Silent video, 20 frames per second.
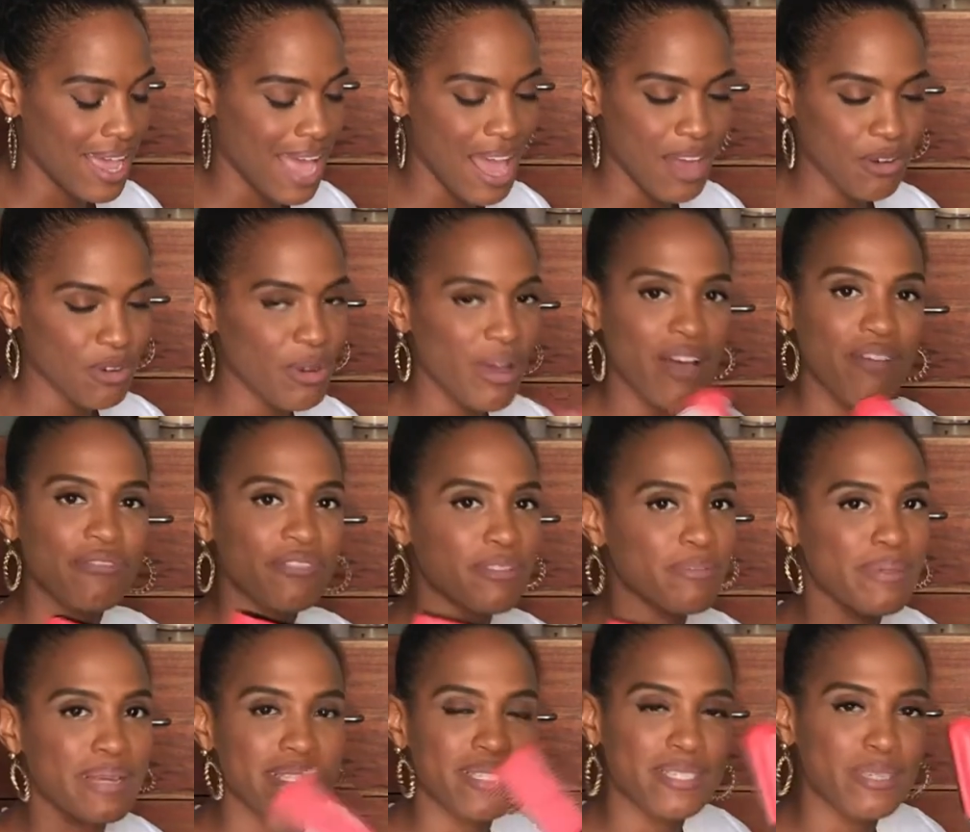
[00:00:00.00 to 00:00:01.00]
don't know how I feel
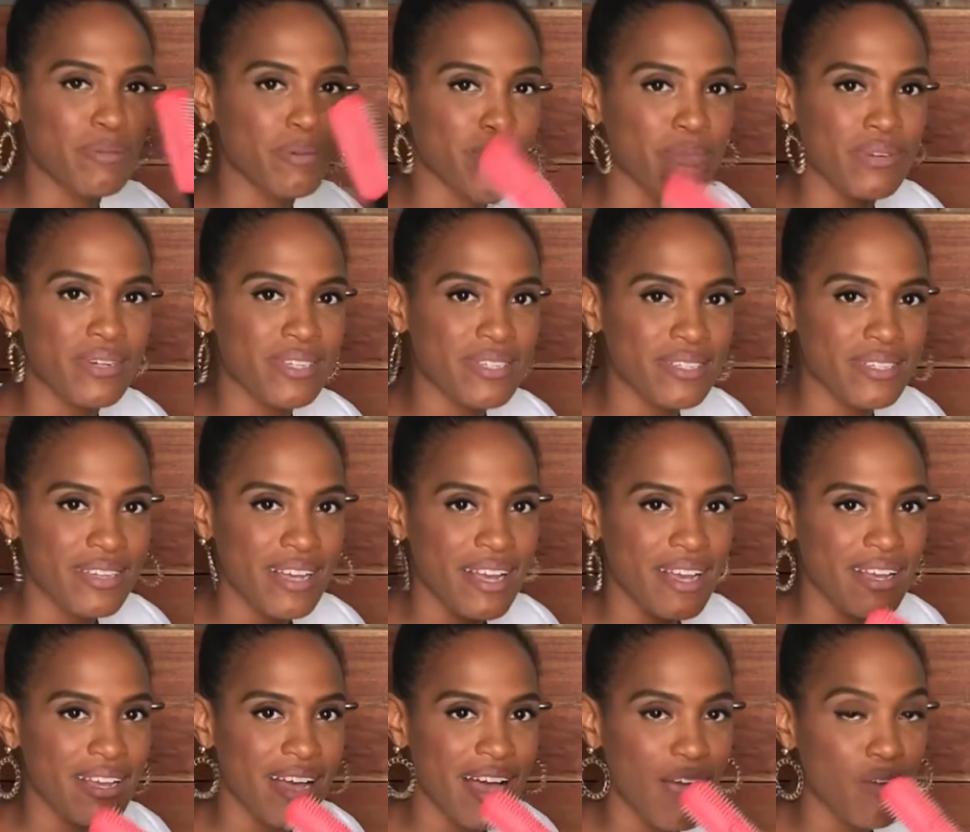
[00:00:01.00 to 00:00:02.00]
about the Denman brush.
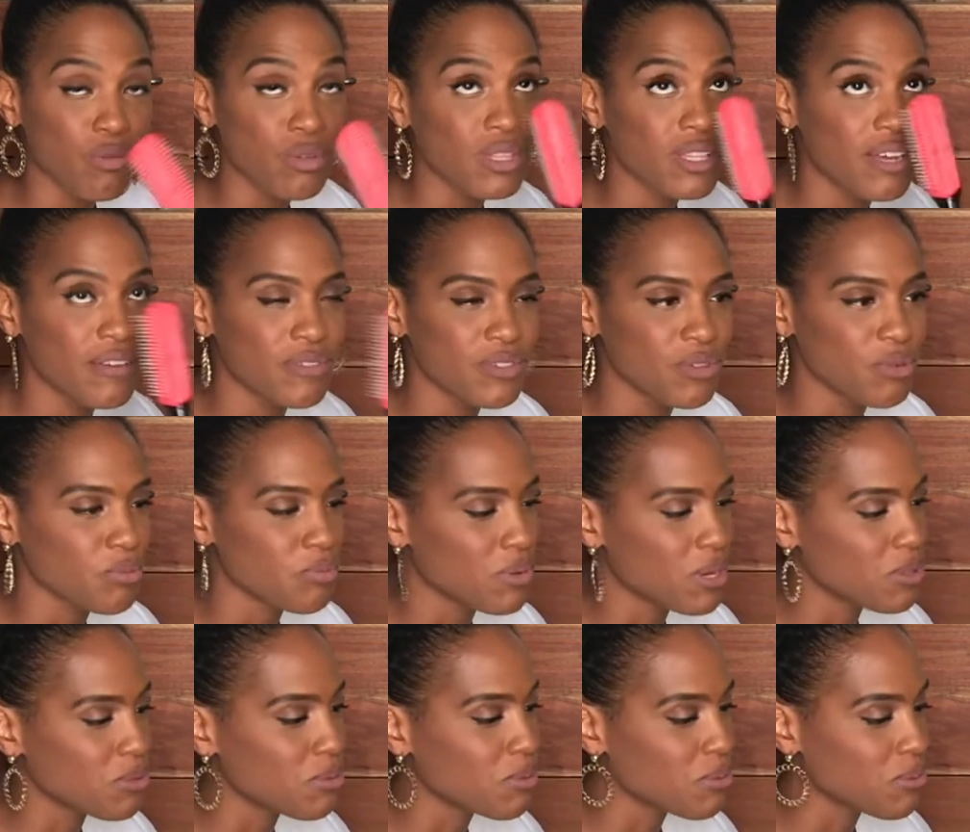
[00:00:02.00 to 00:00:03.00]
I would love to know
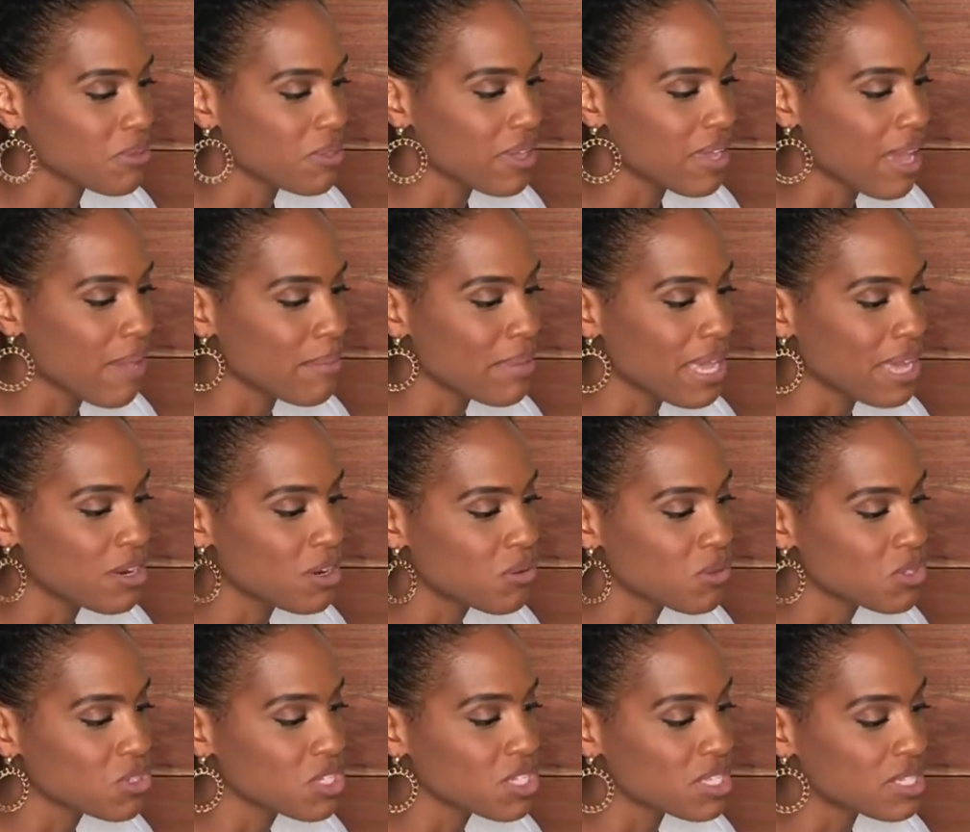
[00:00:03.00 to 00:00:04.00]
what other people think. I mean, I
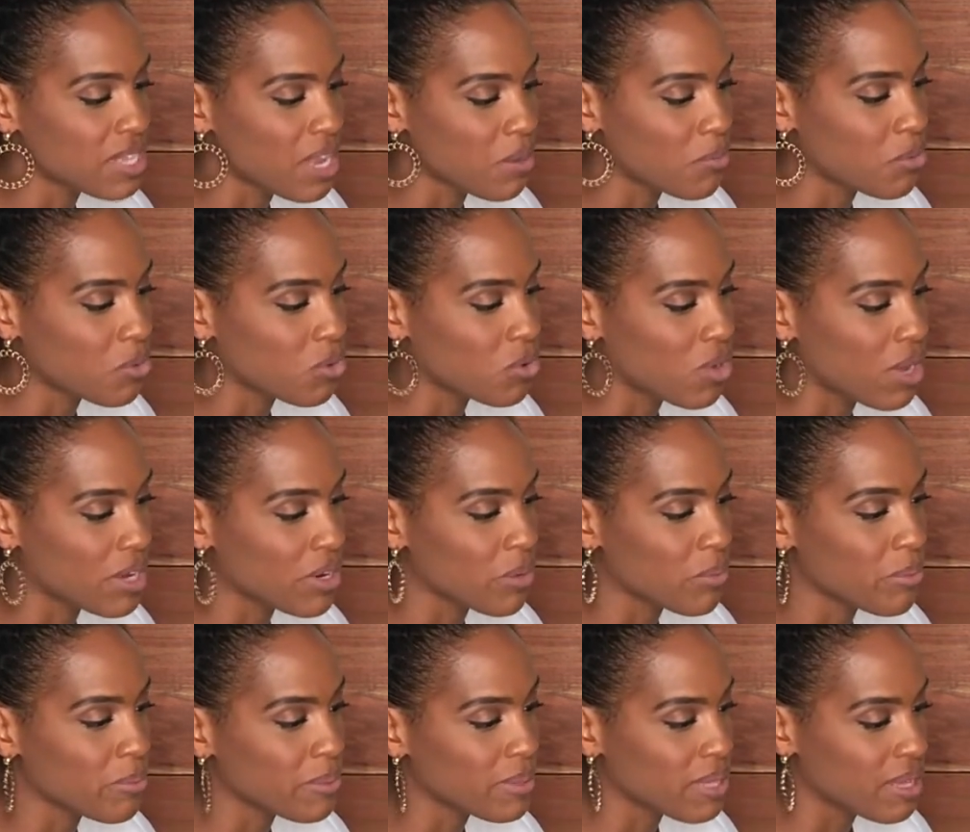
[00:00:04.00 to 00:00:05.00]
know it's a staple. I
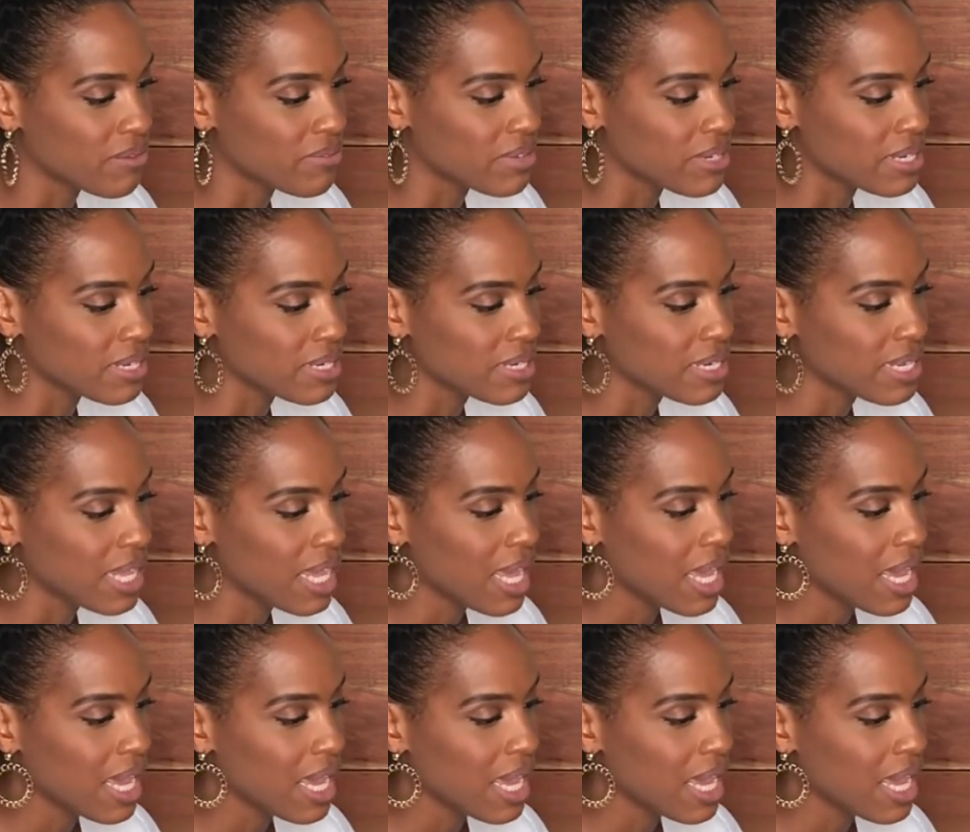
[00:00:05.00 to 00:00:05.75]
know people love it.